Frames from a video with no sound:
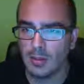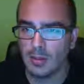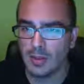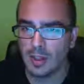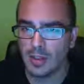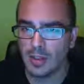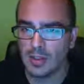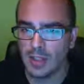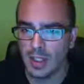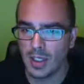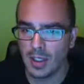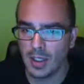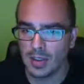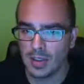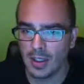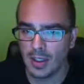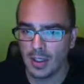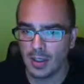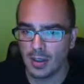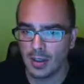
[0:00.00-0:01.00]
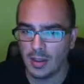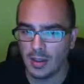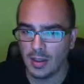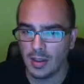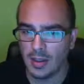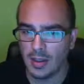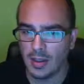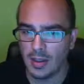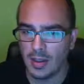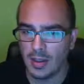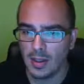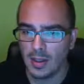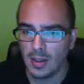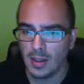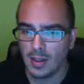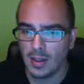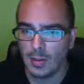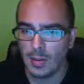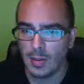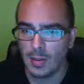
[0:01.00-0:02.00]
and change that. You want to